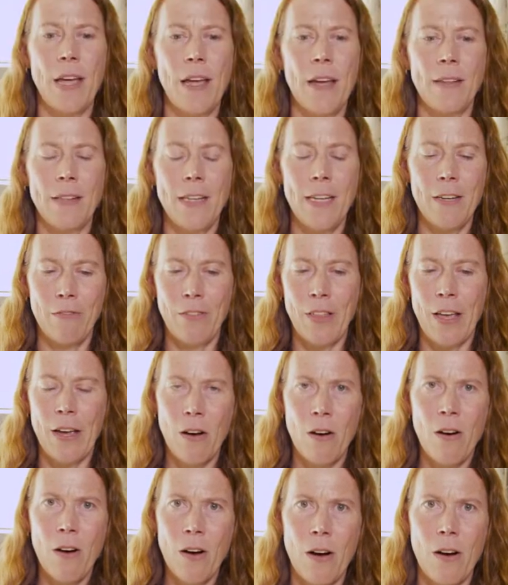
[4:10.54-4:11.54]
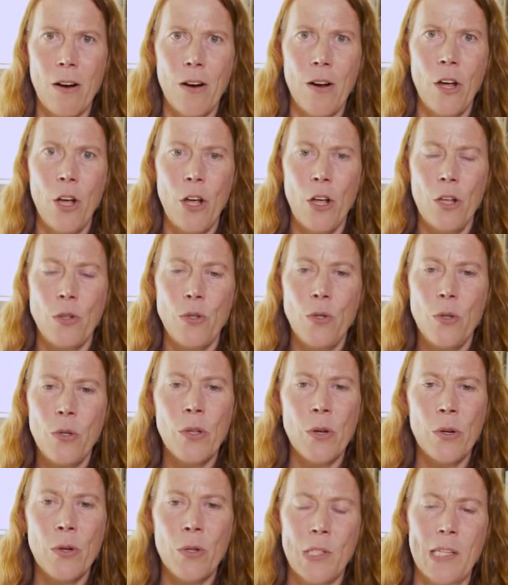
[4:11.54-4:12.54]
And if they are, do
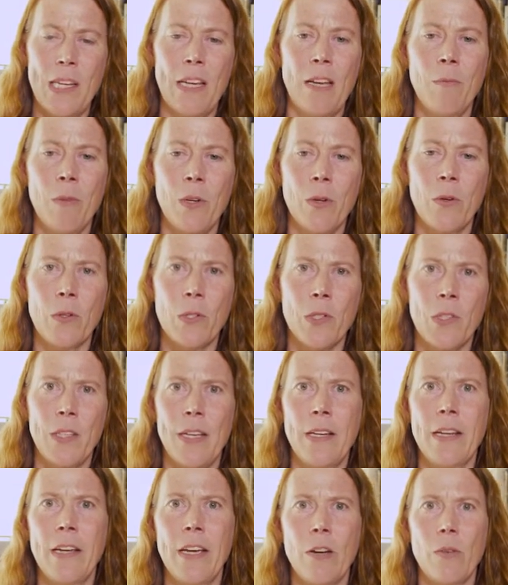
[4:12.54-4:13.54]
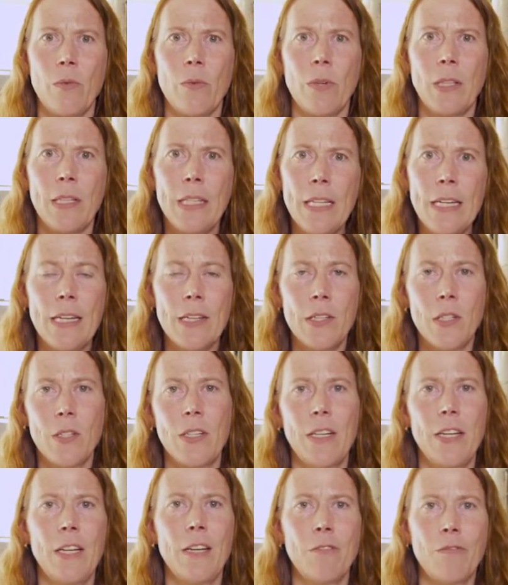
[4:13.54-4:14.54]
those chemicals then get released
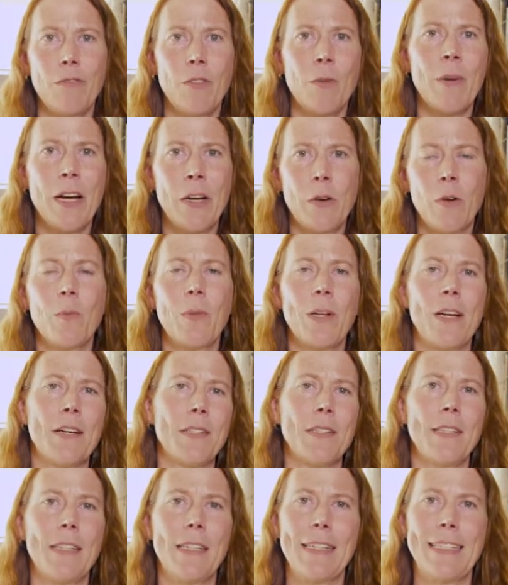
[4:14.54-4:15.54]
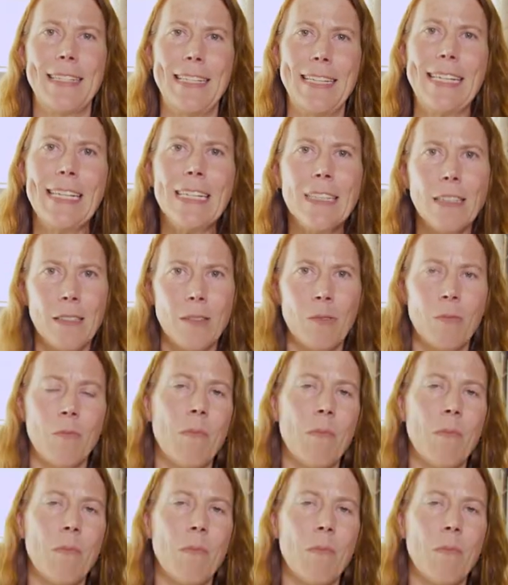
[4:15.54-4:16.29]
if the microplastic is eaten